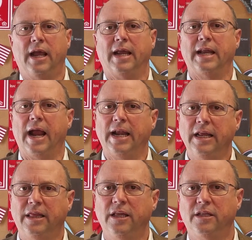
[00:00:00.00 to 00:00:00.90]
and
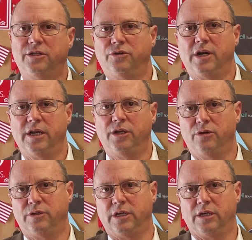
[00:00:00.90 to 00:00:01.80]
anything that you're not
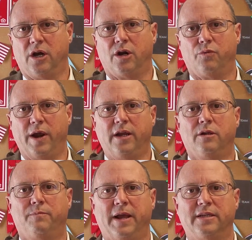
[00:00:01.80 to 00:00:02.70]
using on a
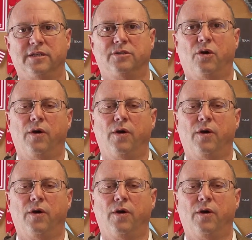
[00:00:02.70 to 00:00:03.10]
regular basis